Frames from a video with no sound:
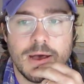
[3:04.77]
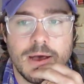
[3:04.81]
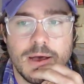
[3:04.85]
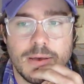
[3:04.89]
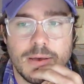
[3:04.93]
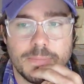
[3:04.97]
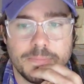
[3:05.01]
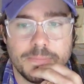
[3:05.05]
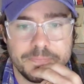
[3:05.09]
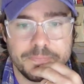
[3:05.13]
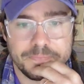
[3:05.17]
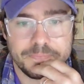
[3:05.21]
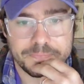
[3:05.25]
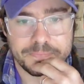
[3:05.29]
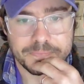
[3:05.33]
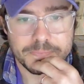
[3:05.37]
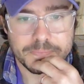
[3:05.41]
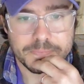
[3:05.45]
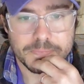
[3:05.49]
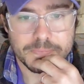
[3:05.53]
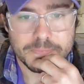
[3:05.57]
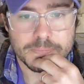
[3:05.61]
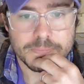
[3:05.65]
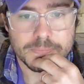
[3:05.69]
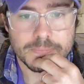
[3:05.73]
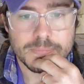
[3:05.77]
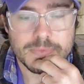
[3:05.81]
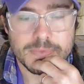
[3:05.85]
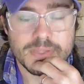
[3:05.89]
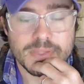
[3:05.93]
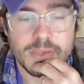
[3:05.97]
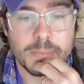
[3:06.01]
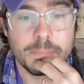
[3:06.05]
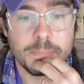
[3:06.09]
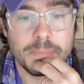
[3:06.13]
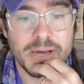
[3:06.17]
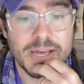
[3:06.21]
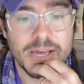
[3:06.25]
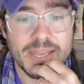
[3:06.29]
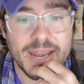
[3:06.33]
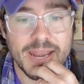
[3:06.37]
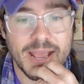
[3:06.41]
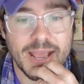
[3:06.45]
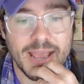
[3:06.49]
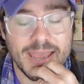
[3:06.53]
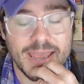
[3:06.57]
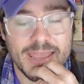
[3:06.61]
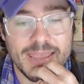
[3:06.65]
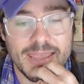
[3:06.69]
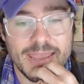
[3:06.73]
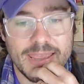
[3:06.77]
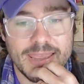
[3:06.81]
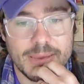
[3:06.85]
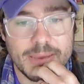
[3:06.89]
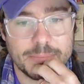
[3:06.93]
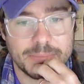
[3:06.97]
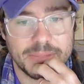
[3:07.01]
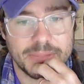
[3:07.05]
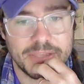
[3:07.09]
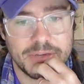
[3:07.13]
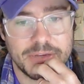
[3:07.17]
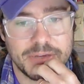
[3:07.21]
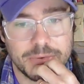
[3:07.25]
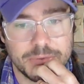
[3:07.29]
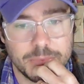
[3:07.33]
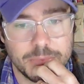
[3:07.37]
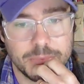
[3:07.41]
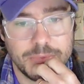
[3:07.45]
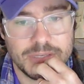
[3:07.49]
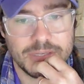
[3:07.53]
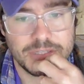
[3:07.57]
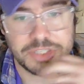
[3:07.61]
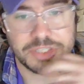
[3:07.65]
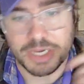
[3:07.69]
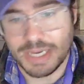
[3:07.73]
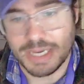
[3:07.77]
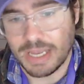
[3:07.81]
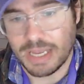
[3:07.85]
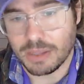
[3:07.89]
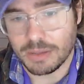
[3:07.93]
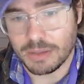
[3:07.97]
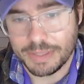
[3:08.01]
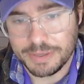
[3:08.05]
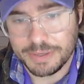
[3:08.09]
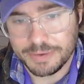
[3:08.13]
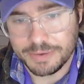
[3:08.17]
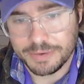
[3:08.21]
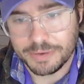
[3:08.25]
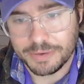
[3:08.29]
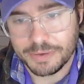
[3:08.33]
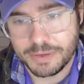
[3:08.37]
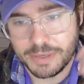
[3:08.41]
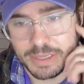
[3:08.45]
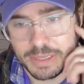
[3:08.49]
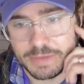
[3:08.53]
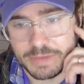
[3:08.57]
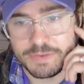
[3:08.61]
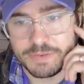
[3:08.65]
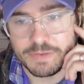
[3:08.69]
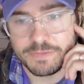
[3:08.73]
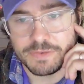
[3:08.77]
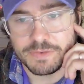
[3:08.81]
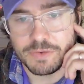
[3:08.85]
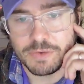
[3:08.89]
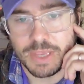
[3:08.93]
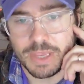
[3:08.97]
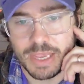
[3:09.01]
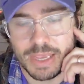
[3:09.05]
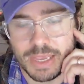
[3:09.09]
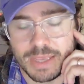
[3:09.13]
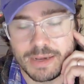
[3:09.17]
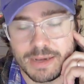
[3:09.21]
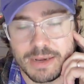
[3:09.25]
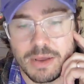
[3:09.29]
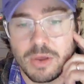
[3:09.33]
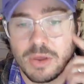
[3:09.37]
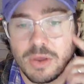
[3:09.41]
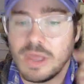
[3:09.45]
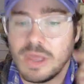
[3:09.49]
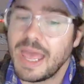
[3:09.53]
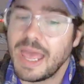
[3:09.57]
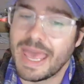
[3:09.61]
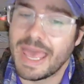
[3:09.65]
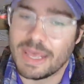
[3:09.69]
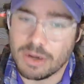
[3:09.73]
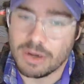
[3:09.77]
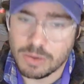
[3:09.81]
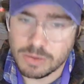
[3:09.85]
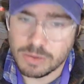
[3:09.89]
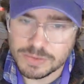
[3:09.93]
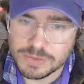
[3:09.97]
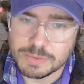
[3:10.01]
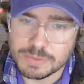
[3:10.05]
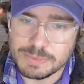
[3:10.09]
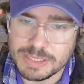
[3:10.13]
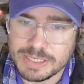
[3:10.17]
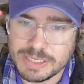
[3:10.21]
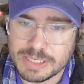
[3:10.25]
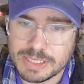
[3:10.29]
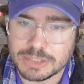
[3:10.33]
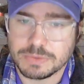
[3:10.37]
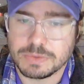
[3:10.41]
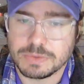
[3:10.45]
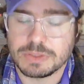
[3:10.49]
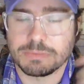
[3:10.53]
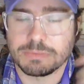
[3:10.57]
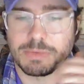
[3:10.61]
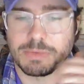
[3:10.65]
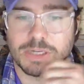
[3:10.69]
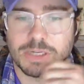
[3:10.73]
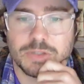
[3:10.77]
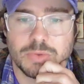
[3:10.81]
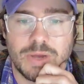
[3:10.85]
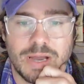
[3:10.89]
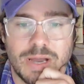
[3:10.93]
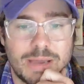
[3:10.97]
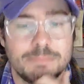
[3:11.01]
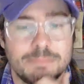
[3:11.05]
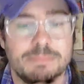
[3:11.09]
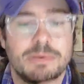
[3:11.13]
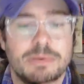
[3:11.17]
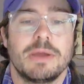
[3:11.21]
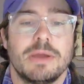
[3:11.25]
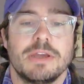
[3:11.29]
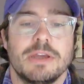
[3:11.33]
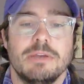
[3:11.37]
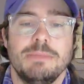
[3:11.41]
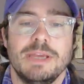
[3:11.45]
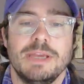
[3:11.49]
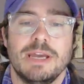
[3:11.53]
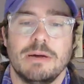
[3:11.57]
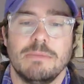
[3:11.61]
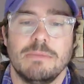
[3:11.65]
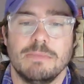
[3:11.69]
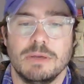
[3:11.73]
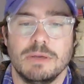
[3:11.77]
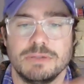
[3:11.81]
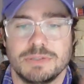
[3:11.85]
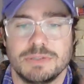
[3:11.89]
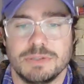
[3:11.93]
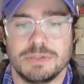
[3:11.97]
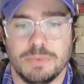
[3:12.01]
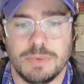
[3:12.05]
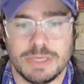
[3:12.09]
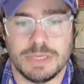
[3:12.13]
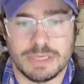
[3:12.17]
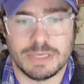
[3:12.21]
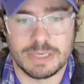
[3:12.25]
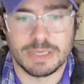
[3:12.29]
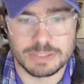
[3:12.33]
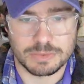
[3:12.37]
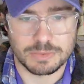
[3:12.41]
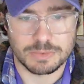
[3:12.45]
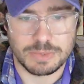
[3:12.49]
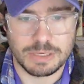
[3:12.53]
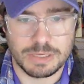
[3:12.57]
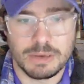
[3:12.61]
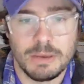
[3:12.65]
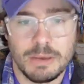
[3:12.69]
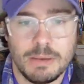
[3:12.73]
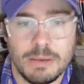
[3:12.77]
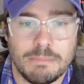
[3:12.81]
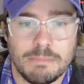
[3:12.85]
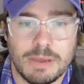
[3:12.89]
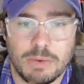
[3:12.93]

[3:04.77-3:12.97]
But I am later in the week. Check out later if you can, and I'll also be in next week's module. I'm probably going to be out most of the week next week.